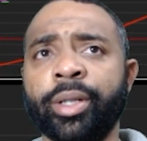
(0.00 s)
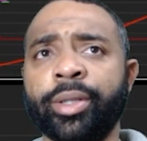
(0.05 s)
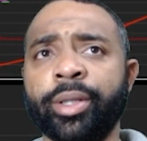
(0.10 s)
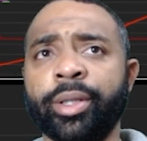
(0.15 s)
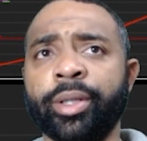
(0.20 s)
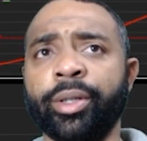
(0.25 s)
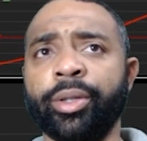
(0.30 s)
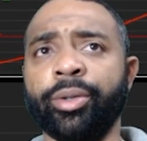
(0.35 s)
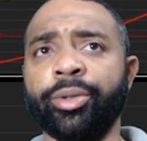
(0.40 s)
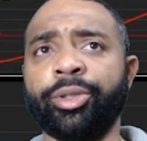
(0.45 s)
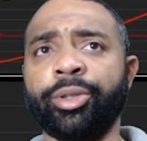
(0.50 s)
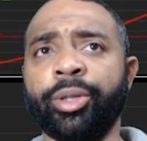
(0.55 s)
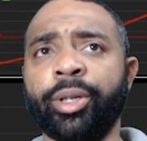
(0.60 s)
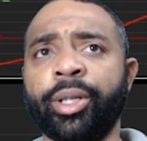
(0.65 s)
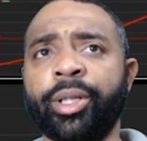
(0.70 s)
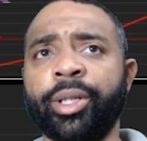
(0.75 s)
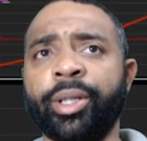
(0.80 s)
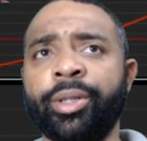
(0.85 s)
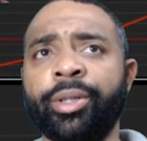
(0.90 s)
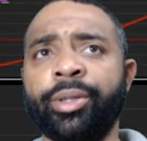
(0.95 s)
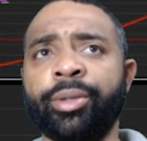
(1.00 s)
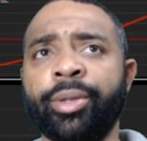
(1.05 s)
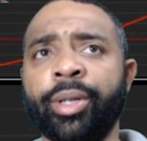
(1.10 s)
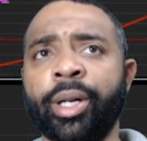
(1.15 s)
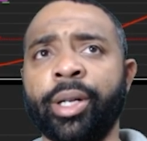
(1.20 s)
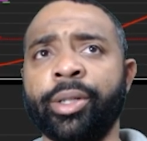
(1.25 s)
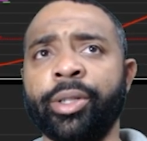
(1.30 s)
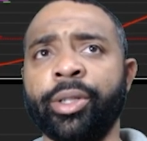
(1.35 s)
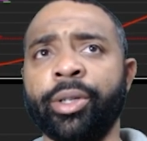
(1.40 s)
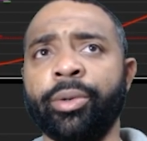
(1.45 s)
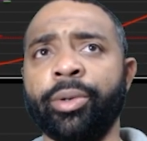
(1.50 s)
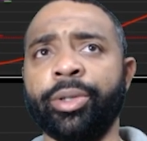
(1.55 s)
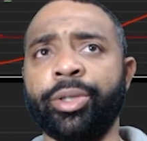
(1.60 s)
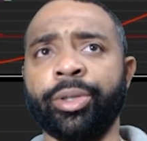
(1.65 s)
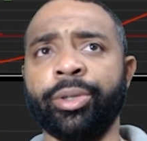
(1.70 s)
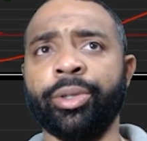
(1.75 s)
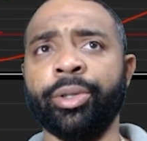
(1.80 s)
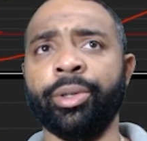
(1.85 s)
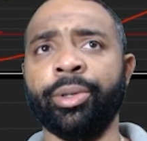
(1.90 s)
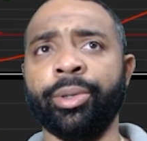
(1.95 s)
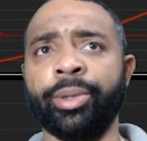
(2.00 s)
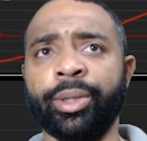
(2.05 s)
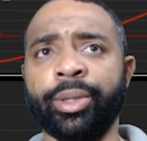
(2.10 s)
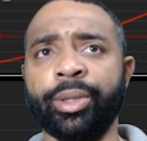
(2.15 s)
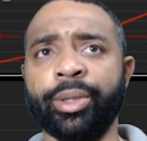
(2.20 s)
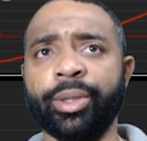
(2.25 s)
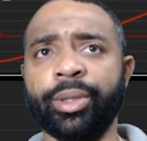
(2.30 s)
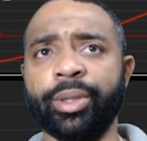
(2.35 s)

a little tricky. You got to know what you're doing.